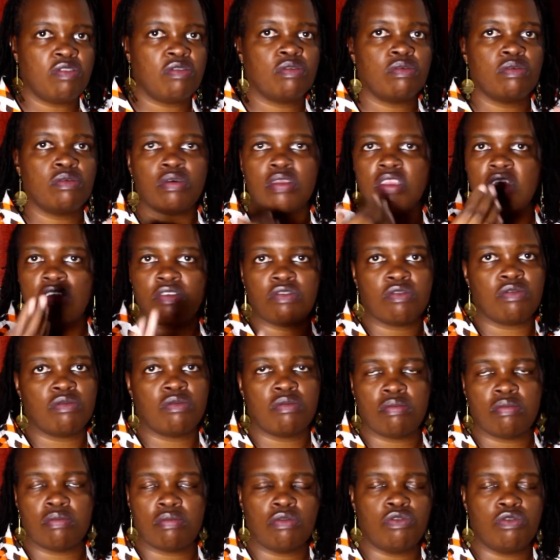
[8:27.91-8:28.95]
So
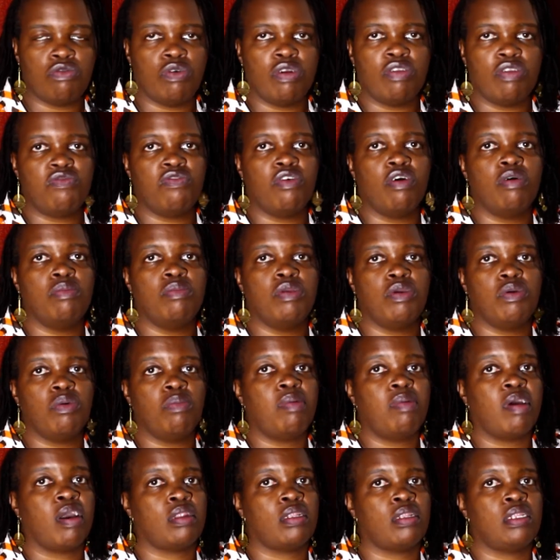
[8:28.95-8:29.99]
just to inform you,
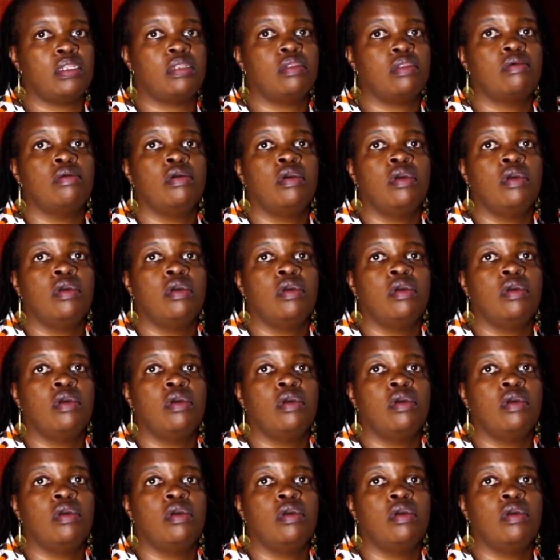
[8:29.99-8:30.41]
but